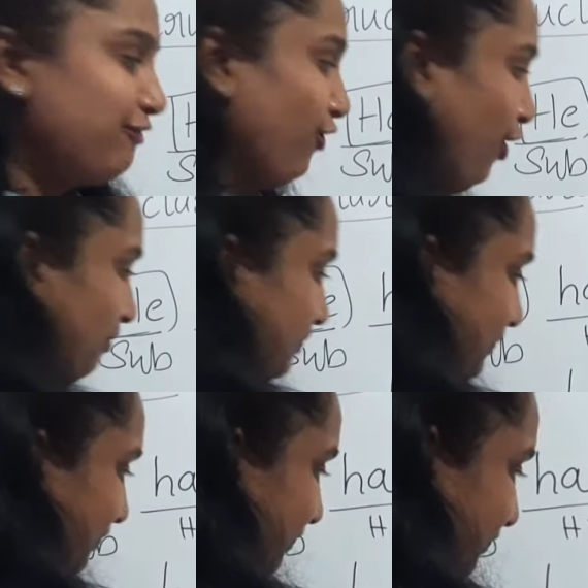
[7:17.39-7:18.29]
form.
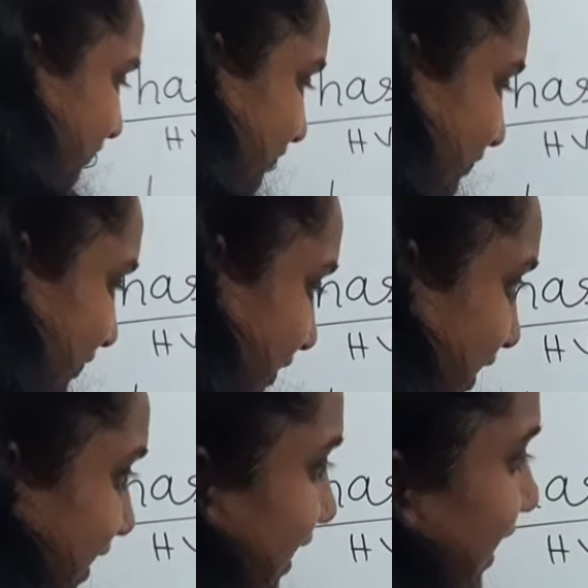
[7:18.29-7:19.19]

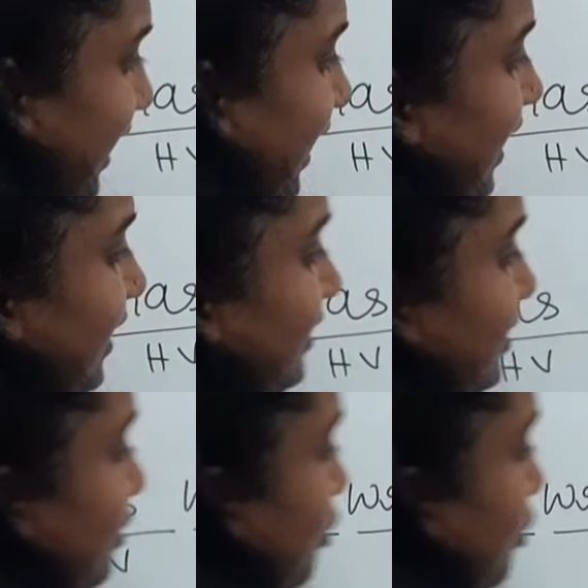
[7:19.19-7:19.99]
And